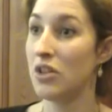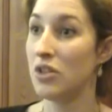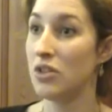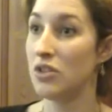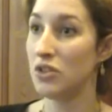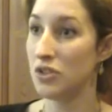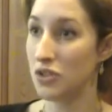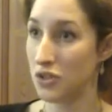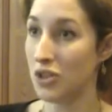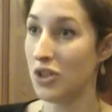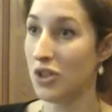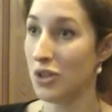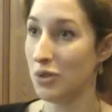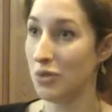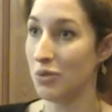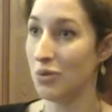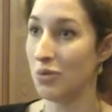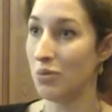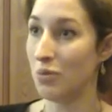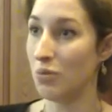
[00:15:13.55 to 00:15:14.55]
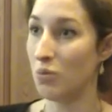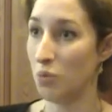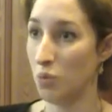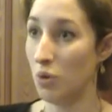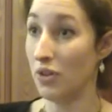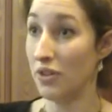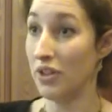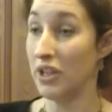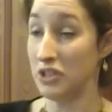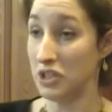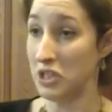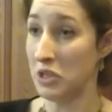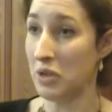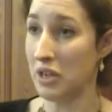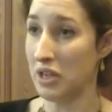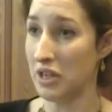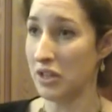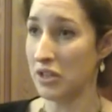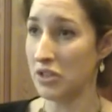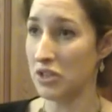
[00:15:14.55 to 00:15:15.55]
to do what they're doing
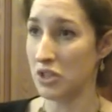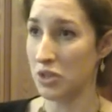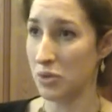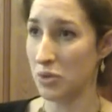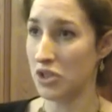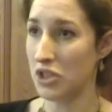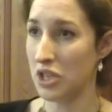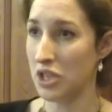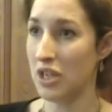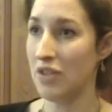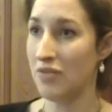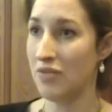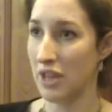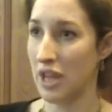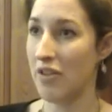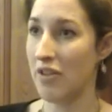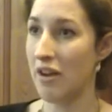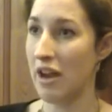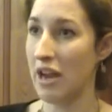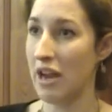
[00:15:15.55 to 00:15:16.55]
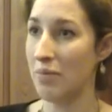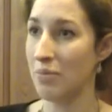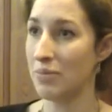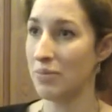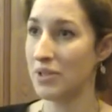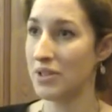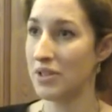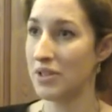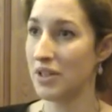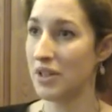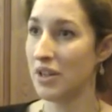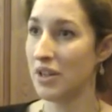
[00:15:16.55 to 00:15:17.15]
and to achieve their aims.